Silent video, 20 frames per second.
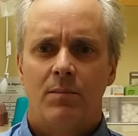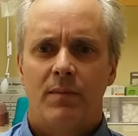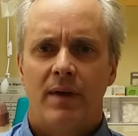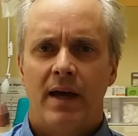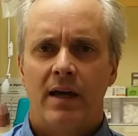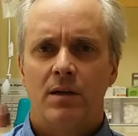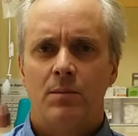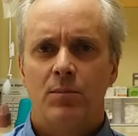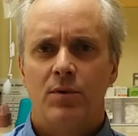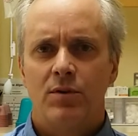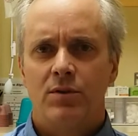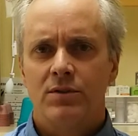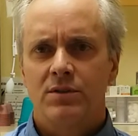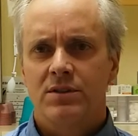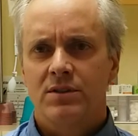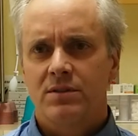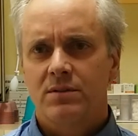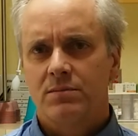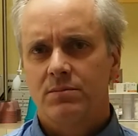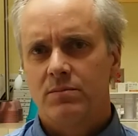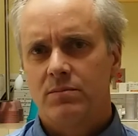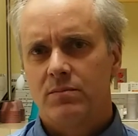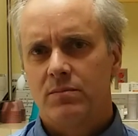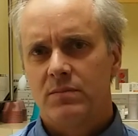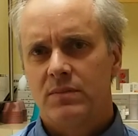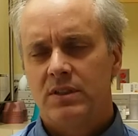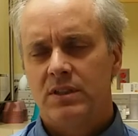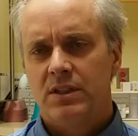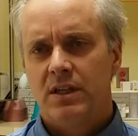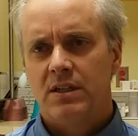edibles,
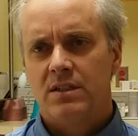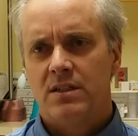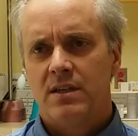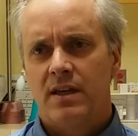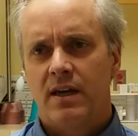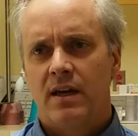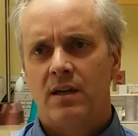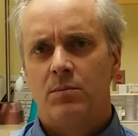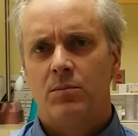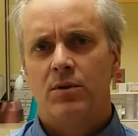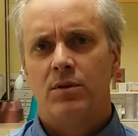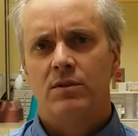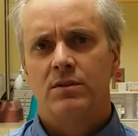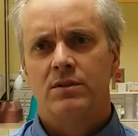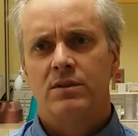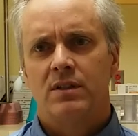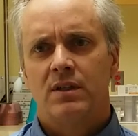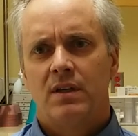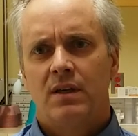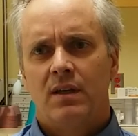THC edibles,